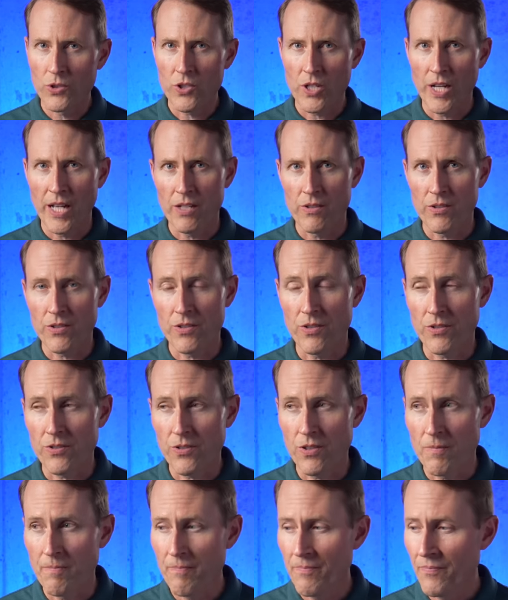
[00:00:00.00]
channel
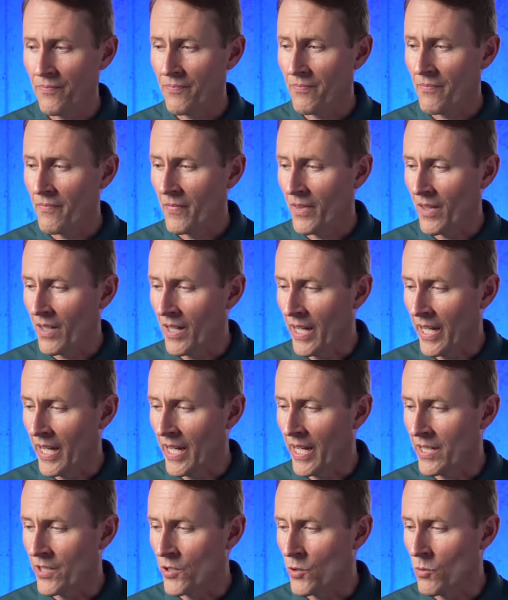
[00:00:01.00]
system
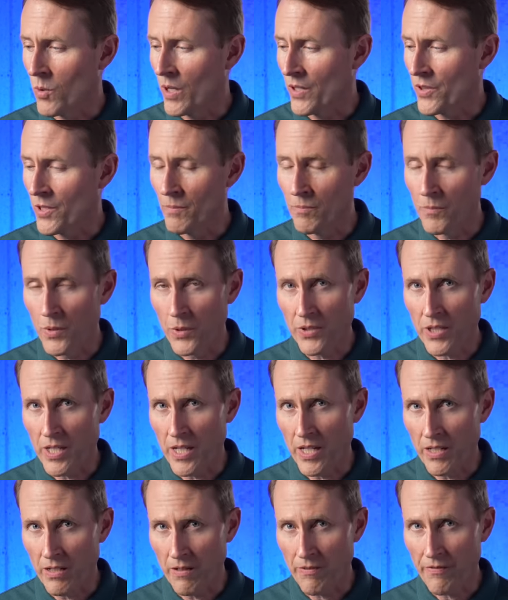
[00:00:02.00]
and you want the
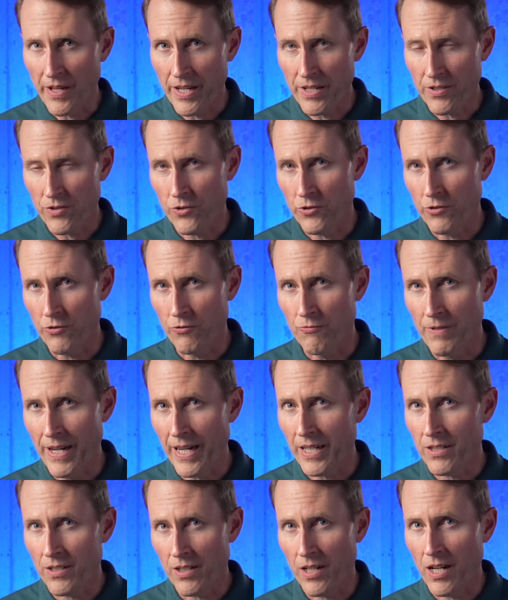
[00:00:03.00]
multi-interface
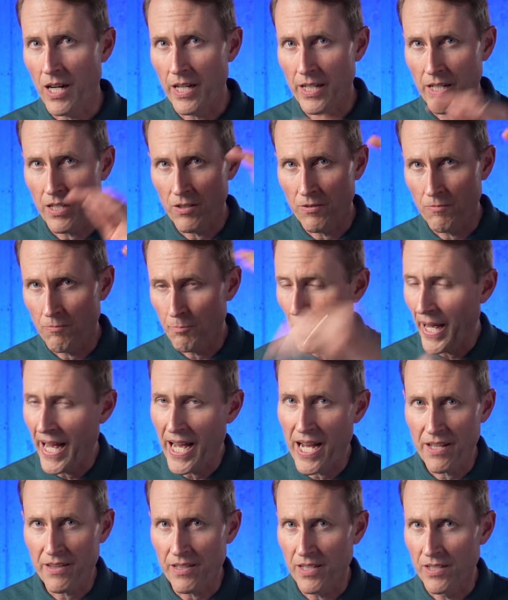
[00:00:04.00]
direct audio
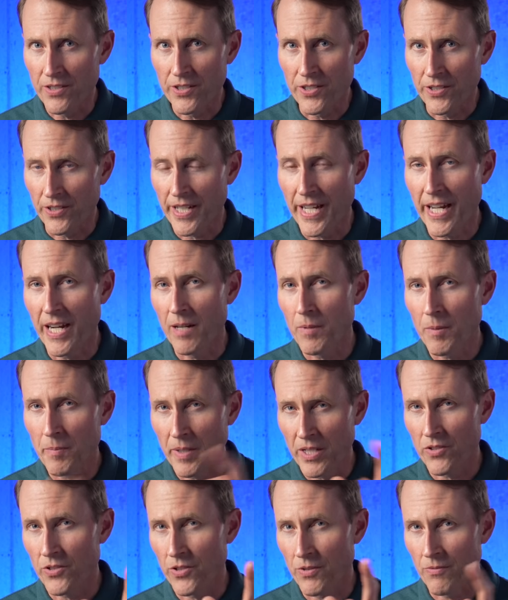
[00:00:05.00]
path into your camera
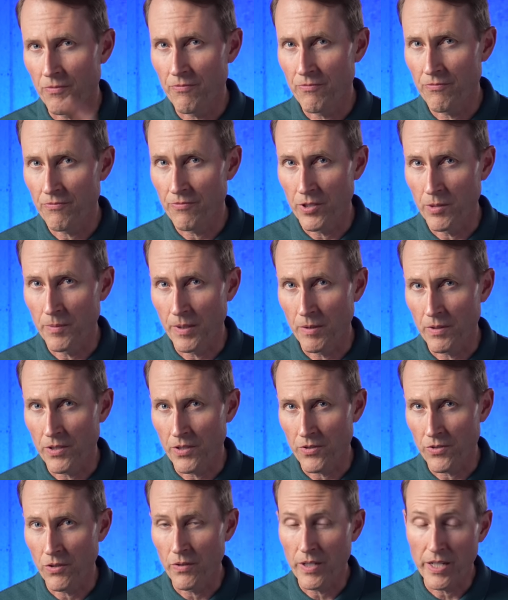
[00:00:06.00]
because you're filming with a
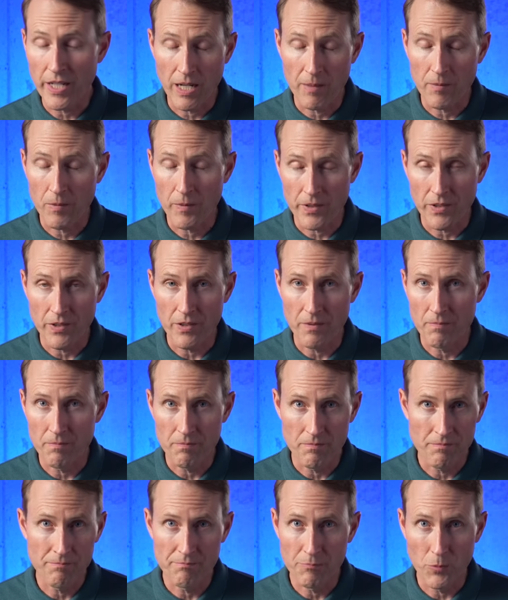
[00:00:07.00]
Sony camera with a
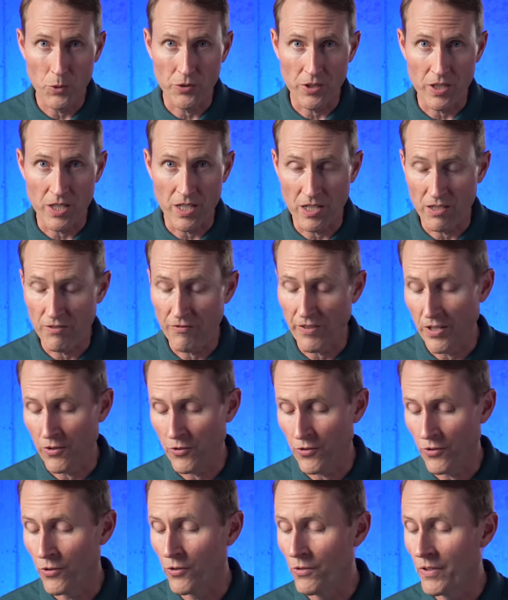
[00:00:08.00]
multi-interface
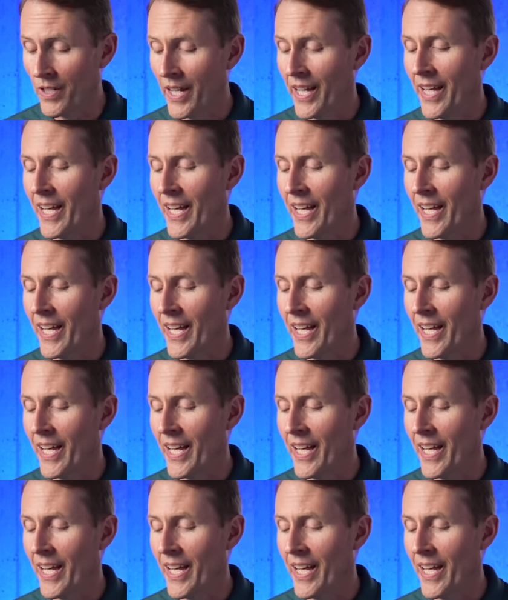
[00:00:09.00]
shoe,